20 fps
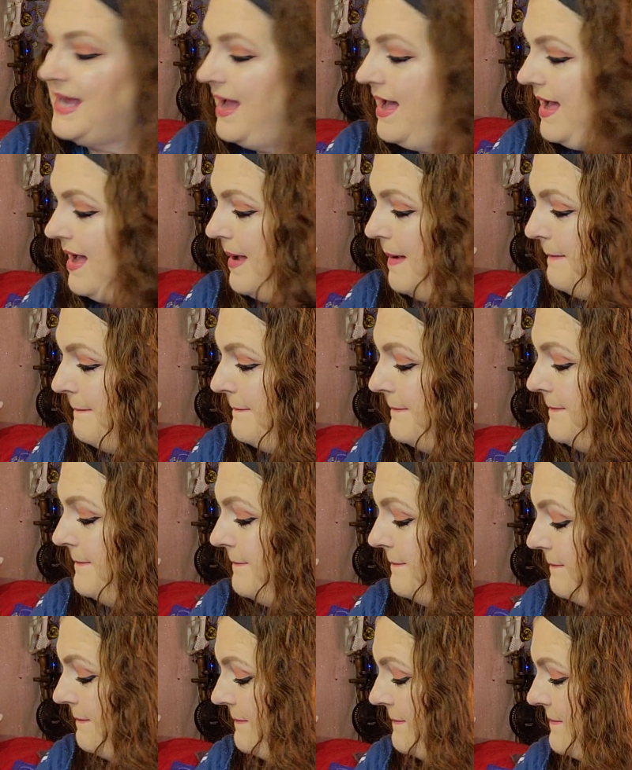Um,
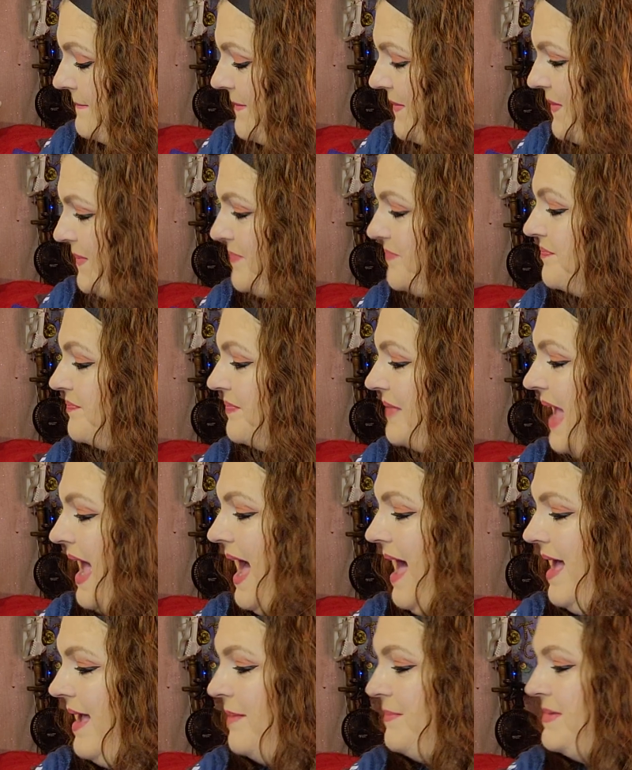
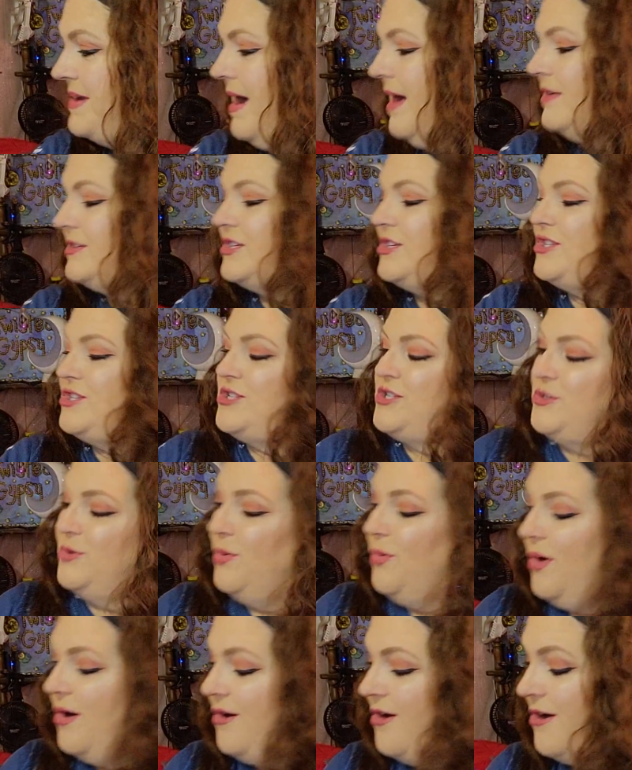I am not
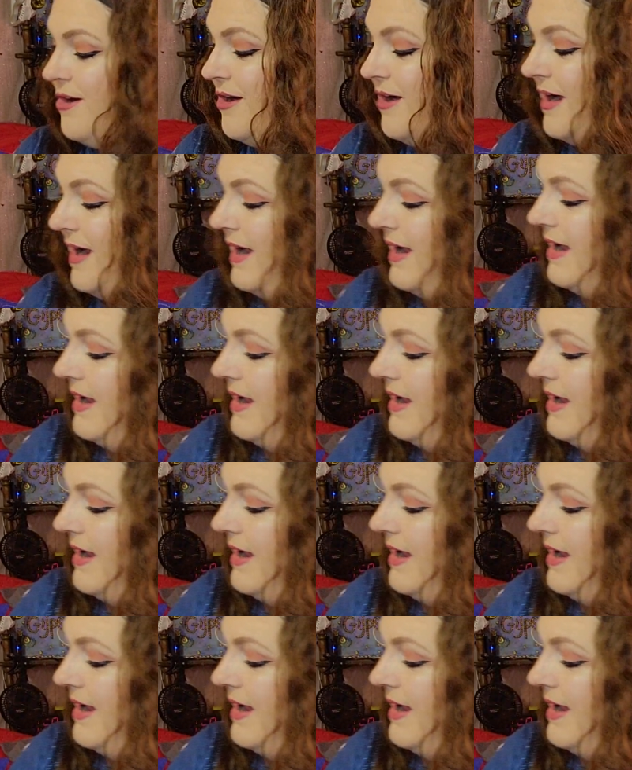sure.